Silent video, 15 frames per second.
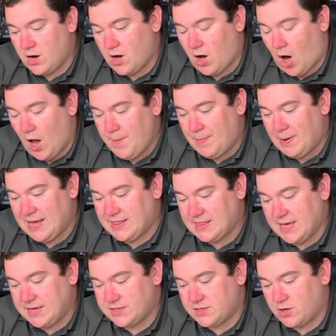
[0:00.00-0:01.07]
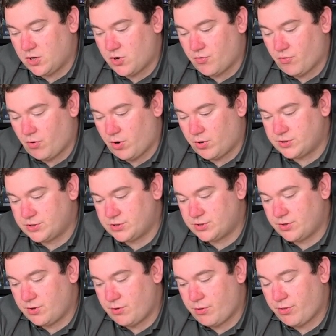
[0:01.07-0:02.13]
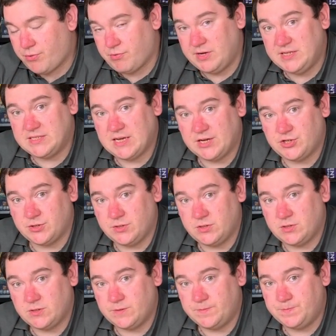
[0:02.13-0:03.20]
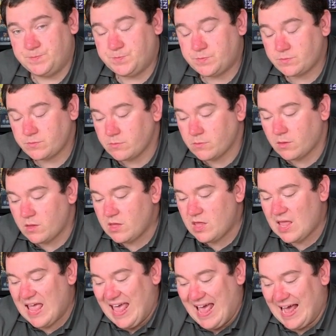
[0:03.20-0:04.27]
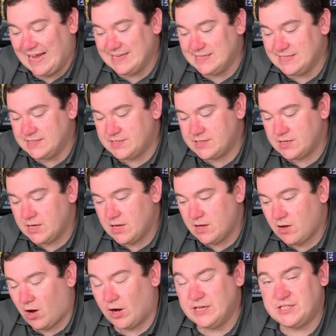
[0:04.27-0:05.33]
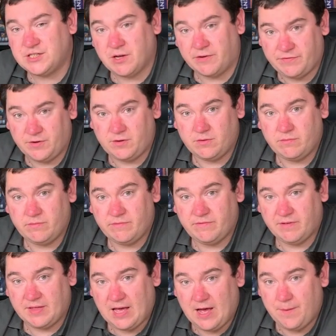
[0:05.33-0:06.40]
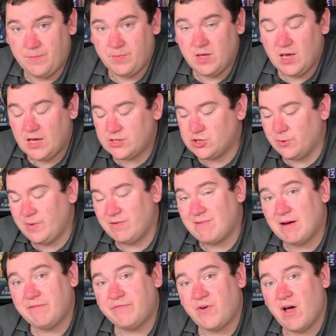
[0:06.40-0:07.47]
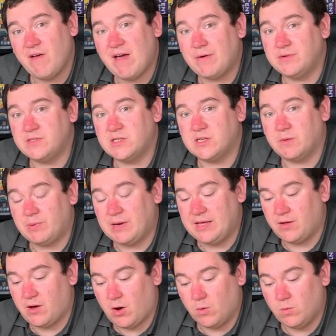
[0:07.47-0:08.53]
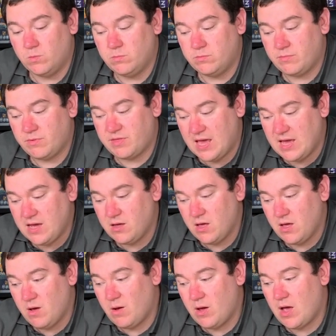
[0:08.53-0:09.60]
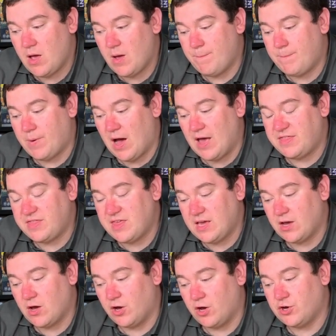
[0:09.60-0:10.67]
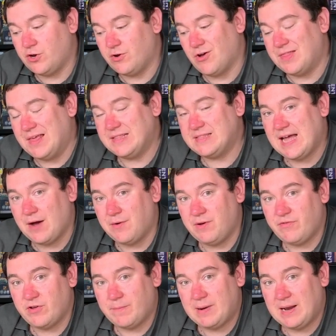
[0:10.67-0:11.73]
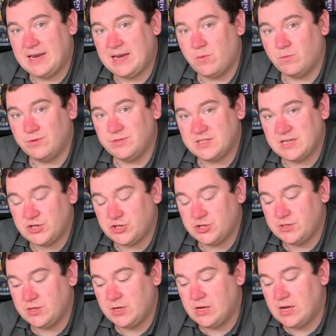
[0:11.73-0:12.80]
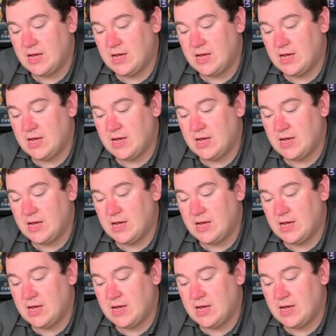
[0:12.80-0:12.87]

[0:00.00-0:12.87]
I played this across 3 sessions, and I suffered for that. It took me around 5 hours to complete the whole thing, but I think I could have got that down if I'd have played it in one session.